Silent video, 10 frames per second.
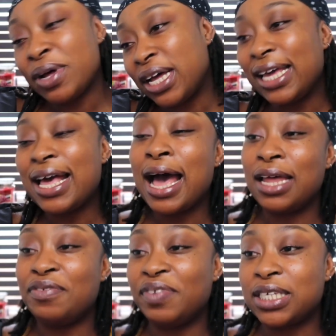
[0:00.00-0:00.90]
but it
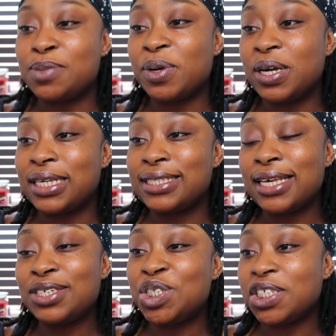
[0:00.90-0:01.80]
kind of is because
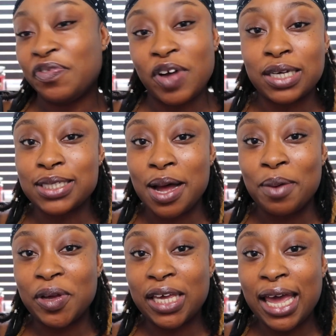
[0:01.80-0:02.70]
it's just fucked
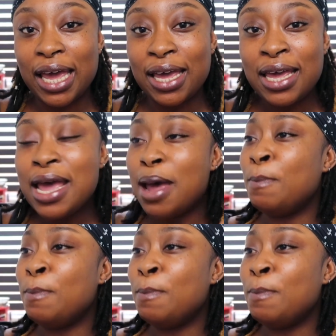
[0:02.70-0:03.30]
up, okay?